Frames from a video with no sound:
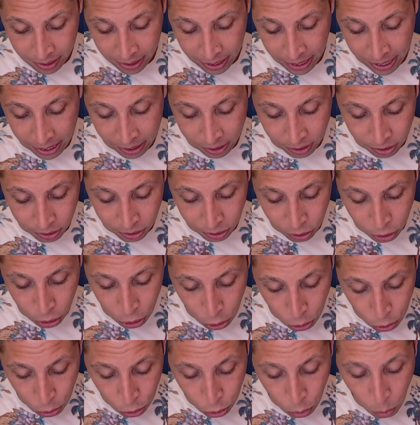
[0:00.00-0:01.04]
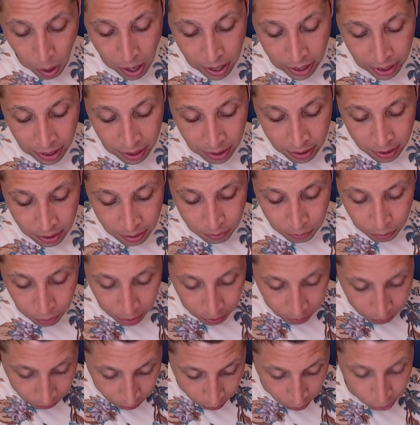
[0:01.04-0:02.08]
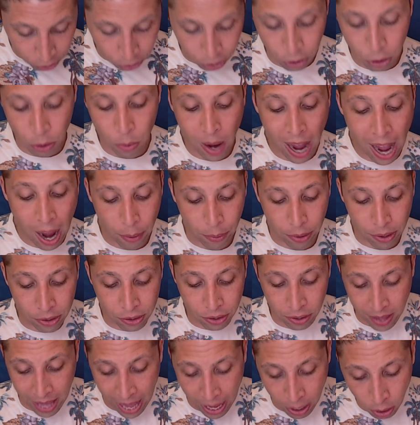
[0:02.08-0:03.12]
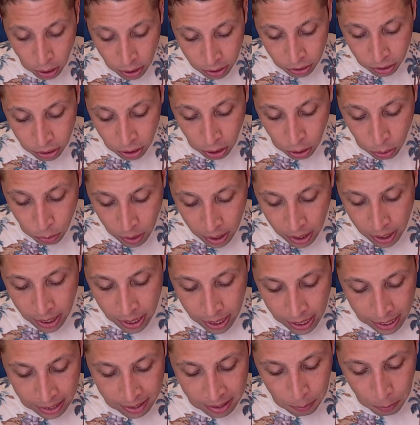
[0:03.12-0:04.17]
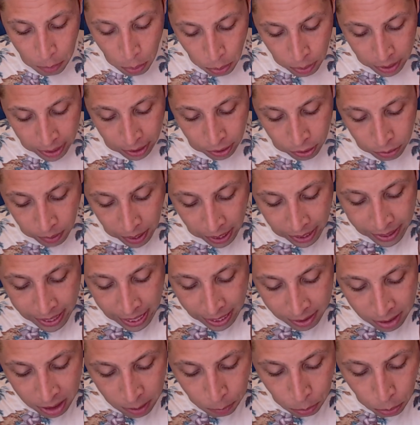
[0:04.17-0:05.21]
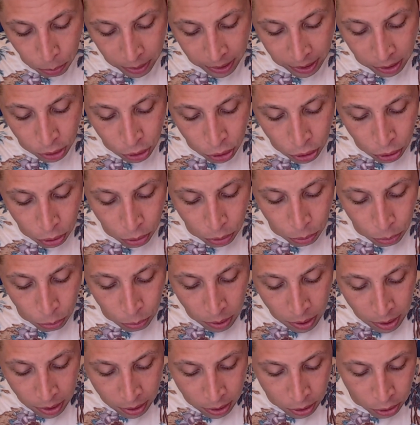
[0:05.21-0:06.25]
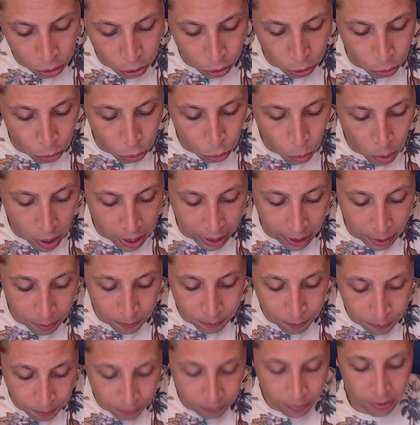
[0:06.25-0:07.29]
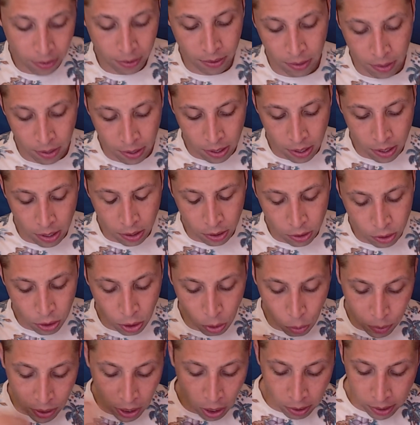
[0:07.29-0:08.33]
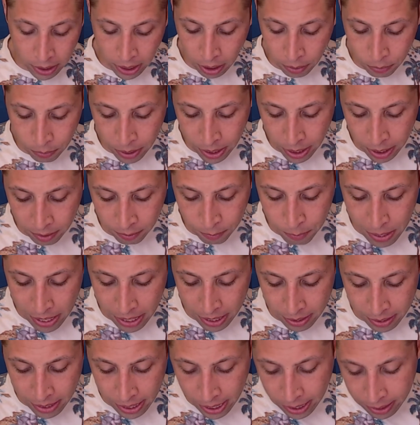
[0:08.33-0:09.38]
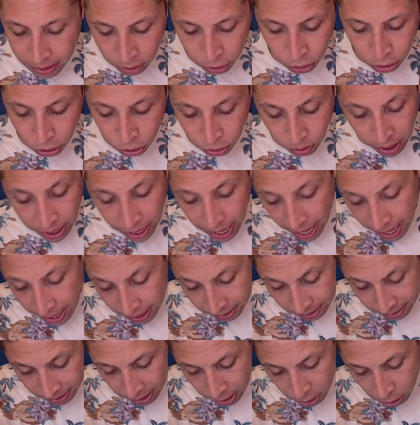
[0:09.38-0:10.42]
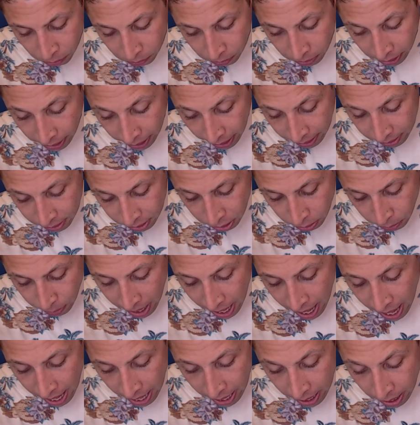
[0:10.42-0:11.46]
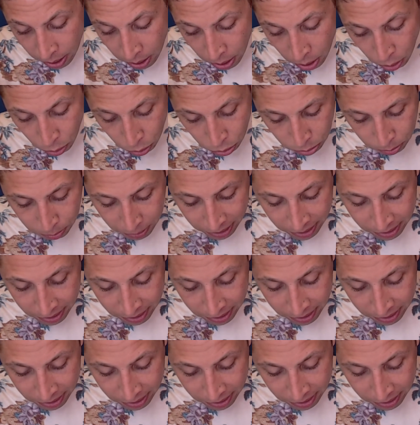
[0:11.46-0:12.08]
it's 220 for the first two hours. So that also is a point, right? That's the point two, 220. So we already got rid of B and D. Let's just try A and C over again. So A would be